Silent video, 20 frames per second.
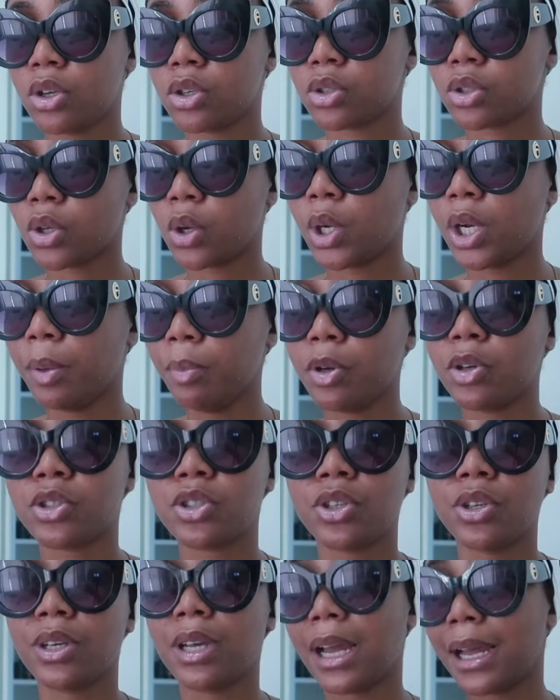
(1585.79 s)
So let me go
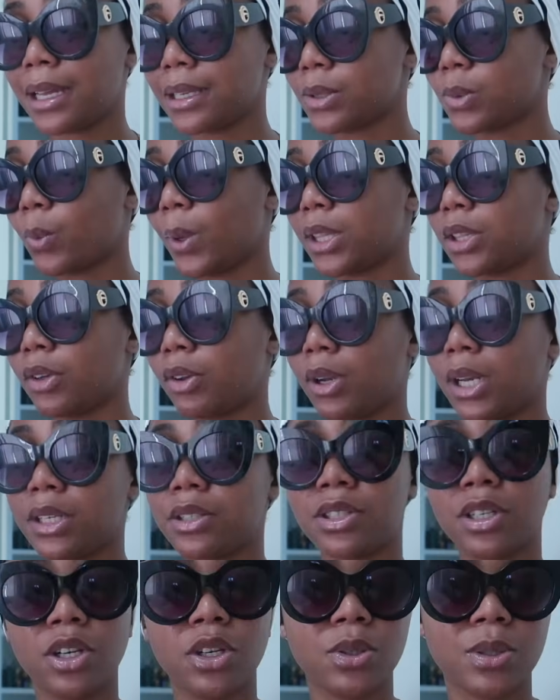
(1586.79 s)
show you guys what the
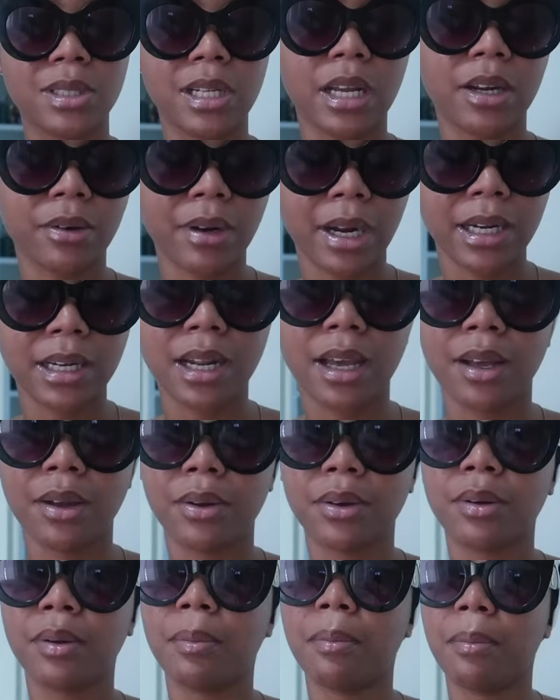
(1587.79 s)
collection looks like right now.
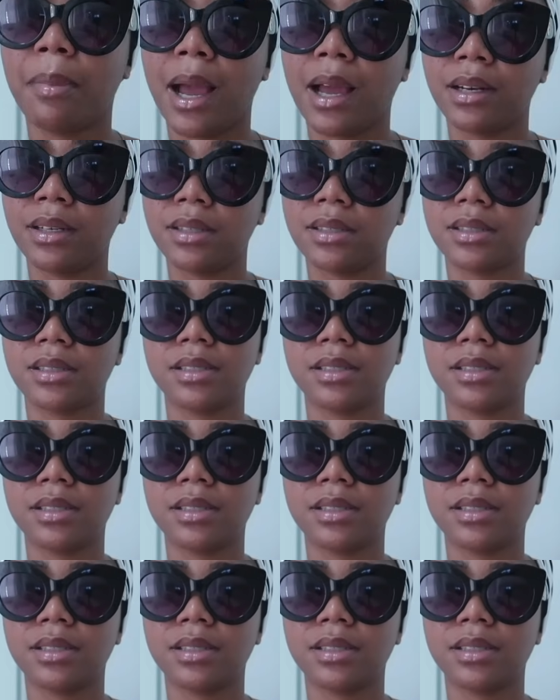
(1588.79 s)
Mad.